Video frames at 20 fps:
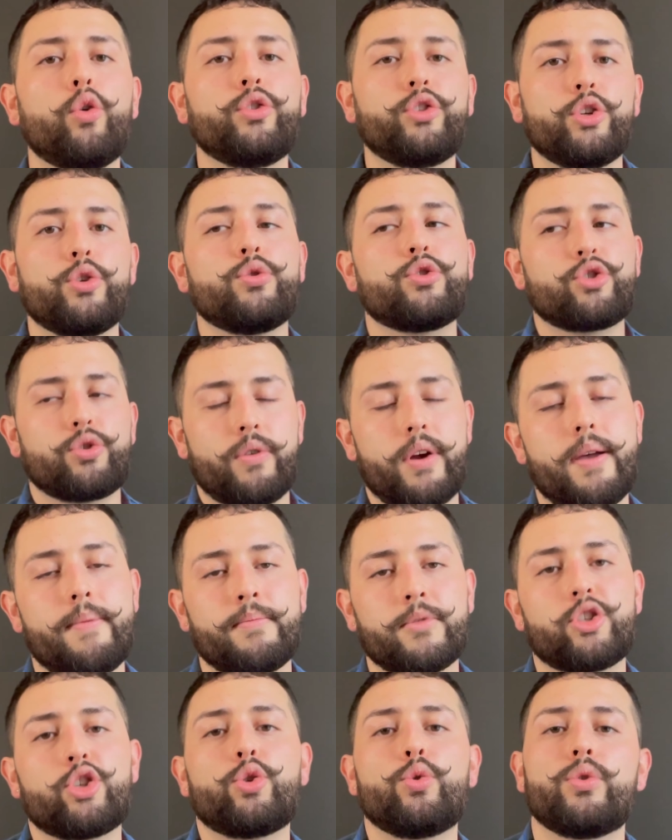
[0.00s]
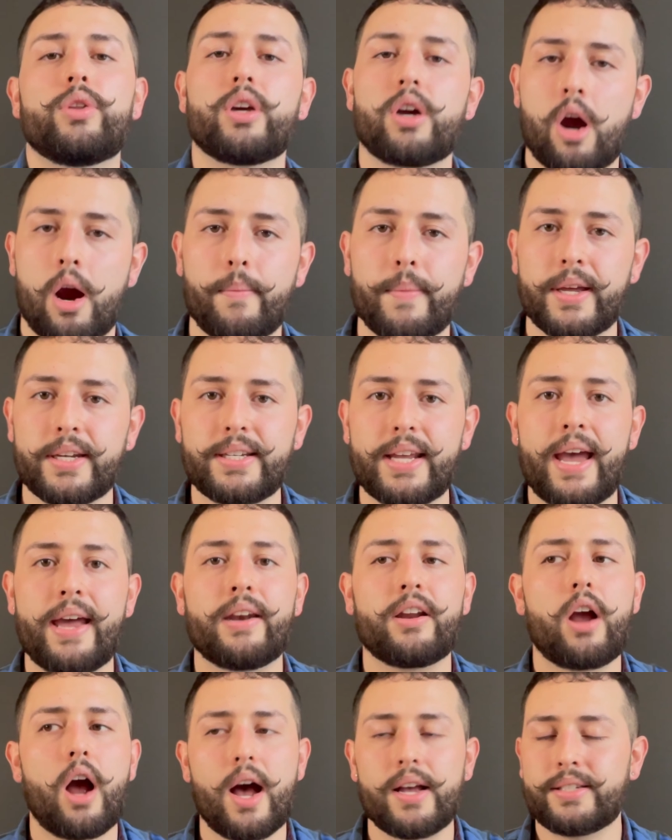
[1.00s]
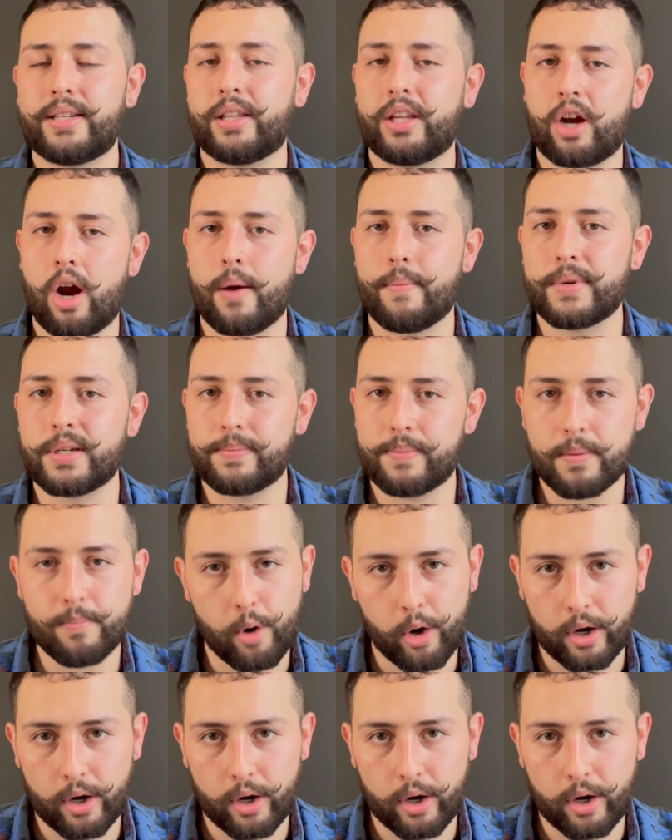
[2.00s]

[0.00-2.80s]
new trim to the garment and causing the garment to be more